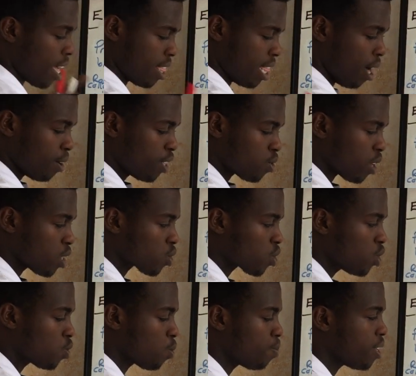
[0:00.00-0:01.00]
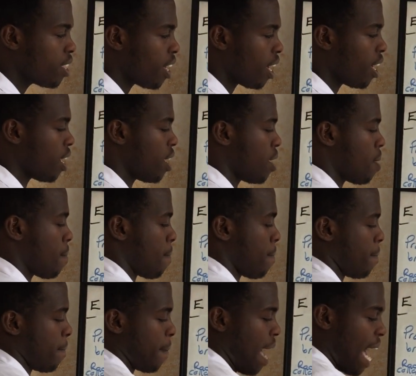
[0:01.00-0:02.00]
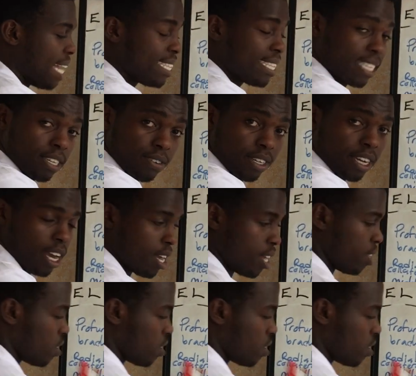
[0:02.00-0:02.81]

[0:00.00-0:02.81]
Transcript: now this one is going to be the anterior.